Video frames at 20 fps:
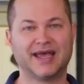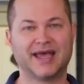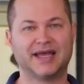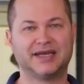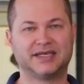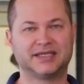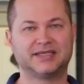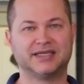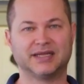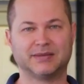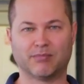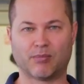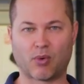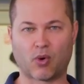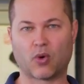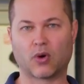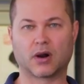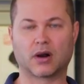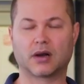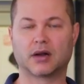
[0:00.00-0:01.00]
and just need
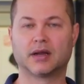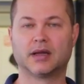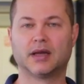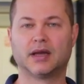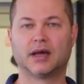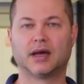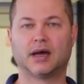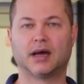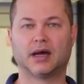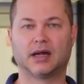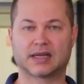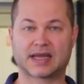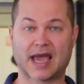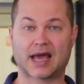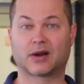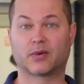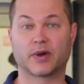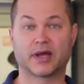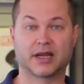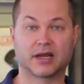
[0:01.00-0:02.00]
more uh,
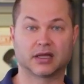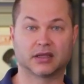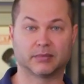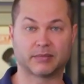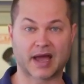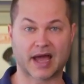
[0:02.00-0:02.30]
counterweighting on the